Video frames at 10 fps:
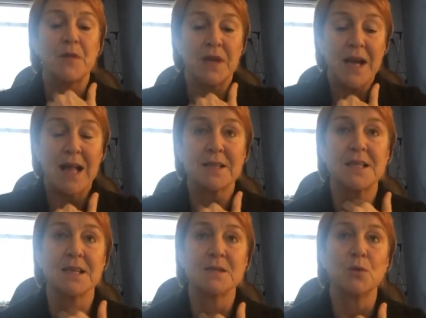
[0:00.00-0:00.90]
But the
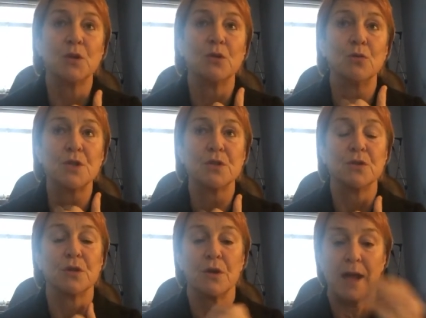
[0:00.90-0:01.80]
reality is, when you go to
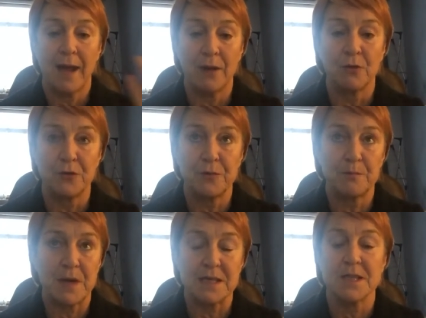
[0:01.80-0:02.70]
your health
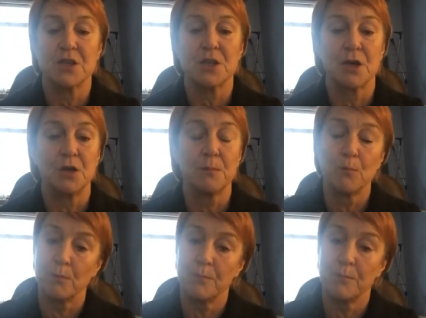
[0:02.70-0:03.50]
practitioner, you